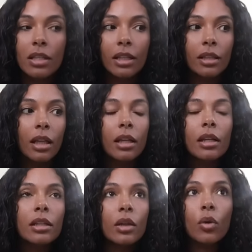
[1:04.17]
And
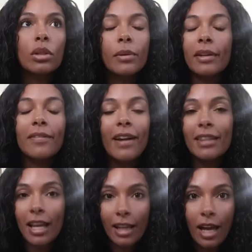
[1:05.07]
the only way to find that